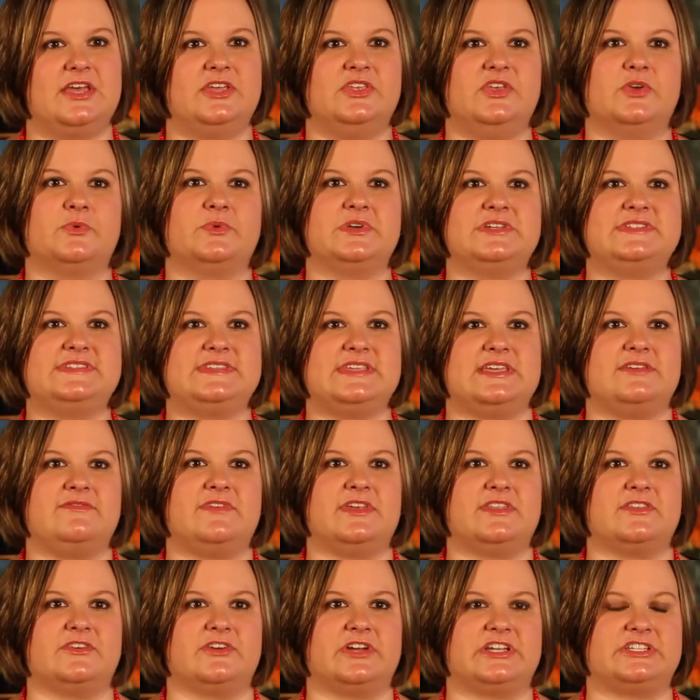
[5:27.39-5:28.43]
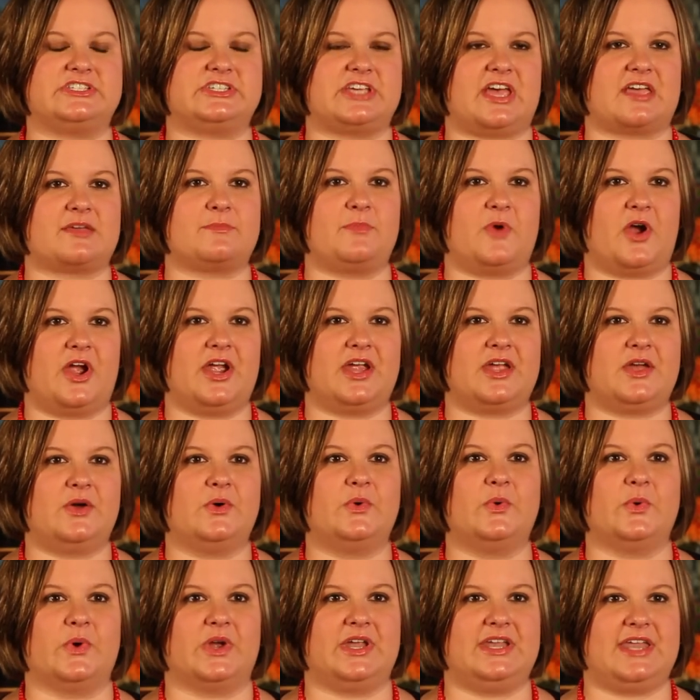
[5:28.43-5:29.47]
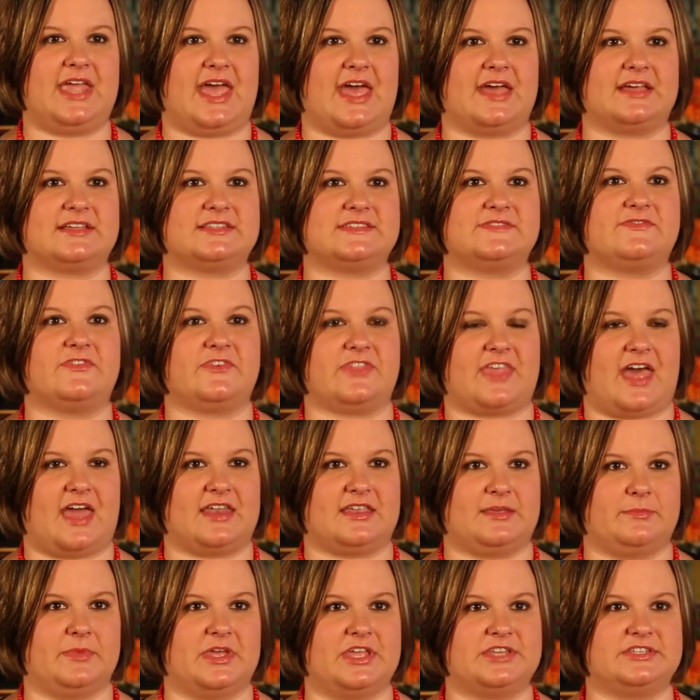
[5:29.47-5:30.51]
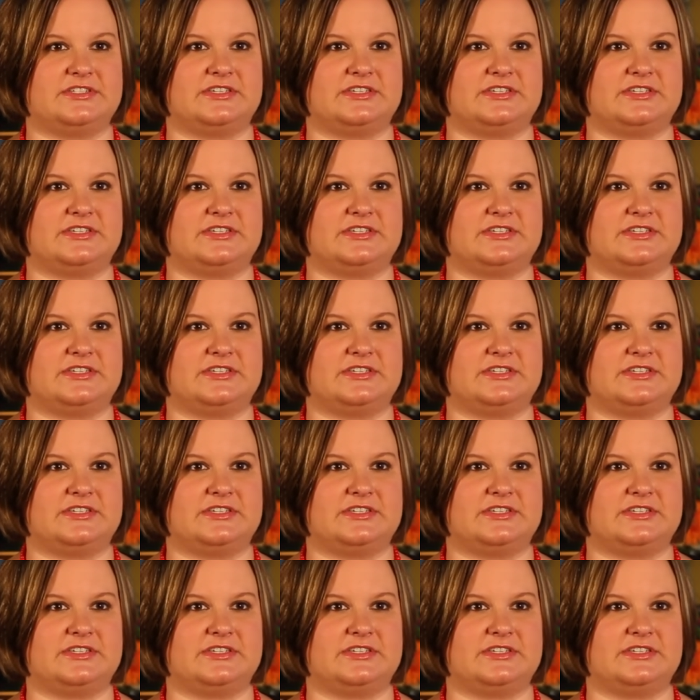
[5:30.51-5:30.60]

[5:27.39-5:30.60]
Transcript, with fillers: You'll receive either a check mark or an X for that image.